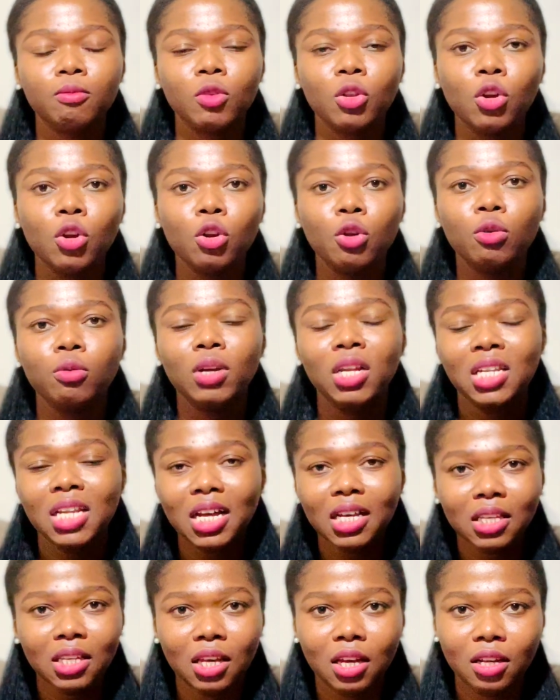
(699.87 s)
In
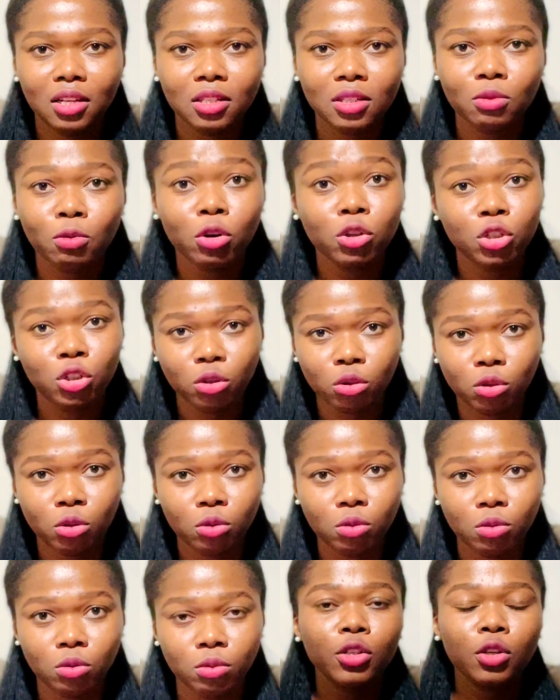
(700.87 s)
that case, what do you
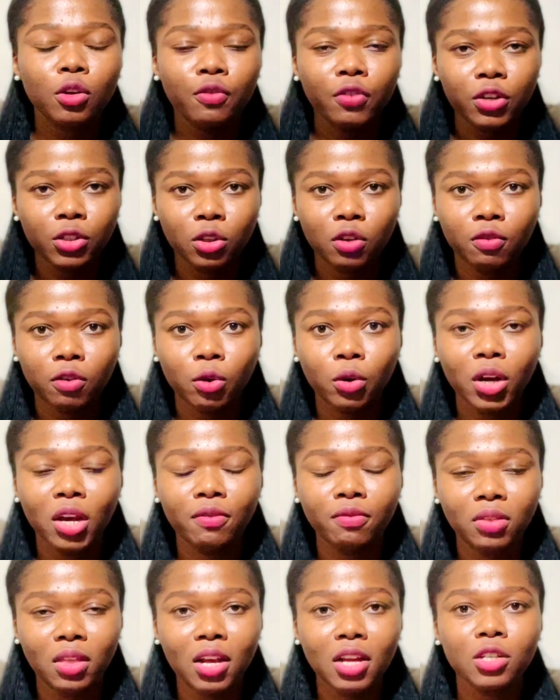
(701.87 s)
do? So, first of all,
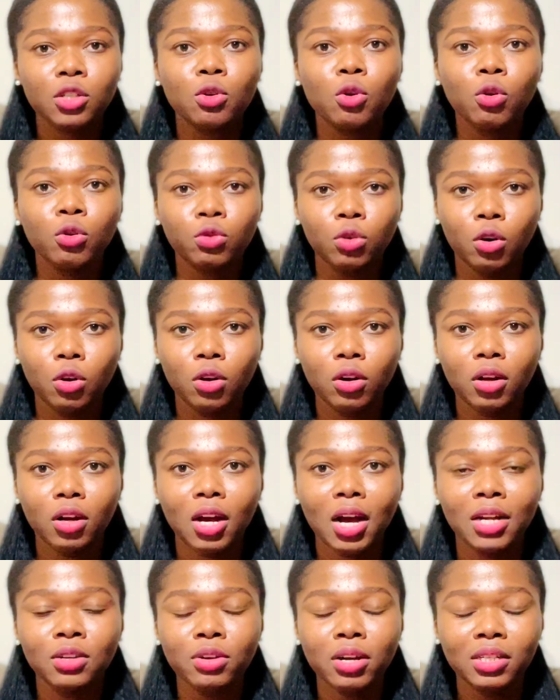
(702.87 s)
if things go wrong
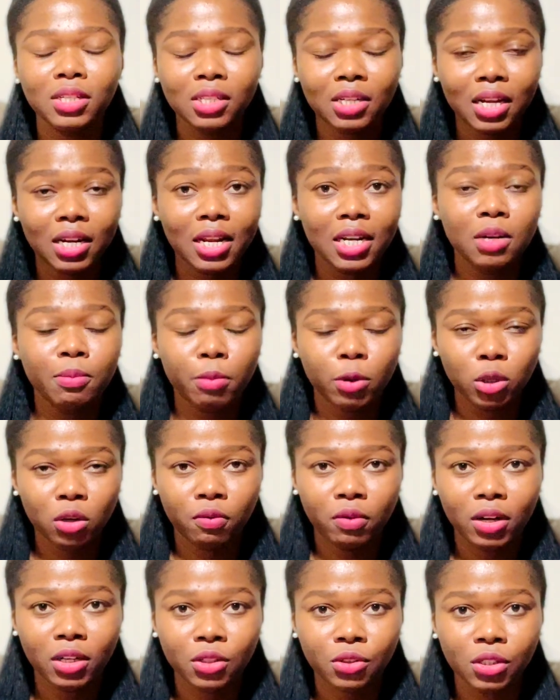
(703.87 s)
and you are denied at the port of
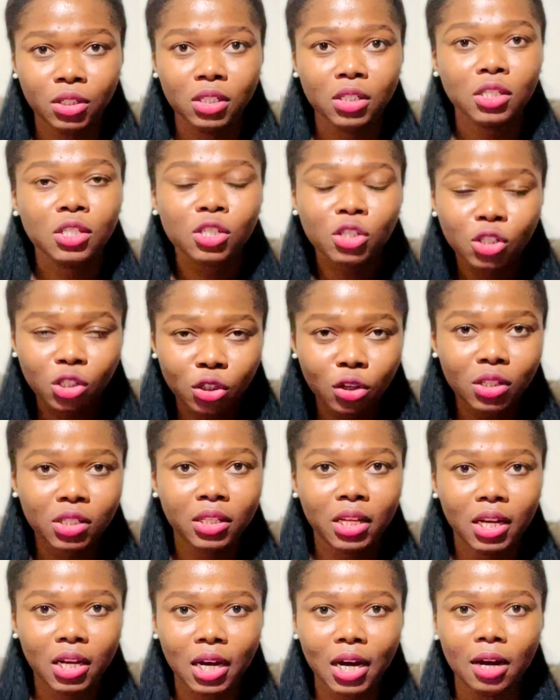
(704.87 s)
entry, just
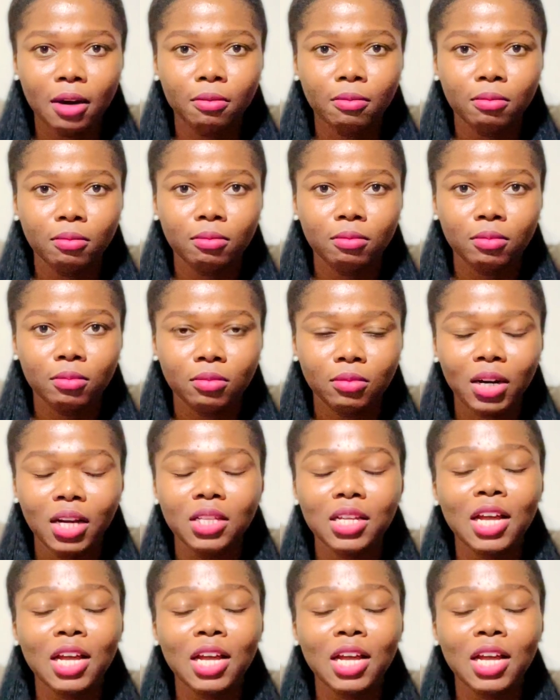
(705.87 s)
stay calm, right?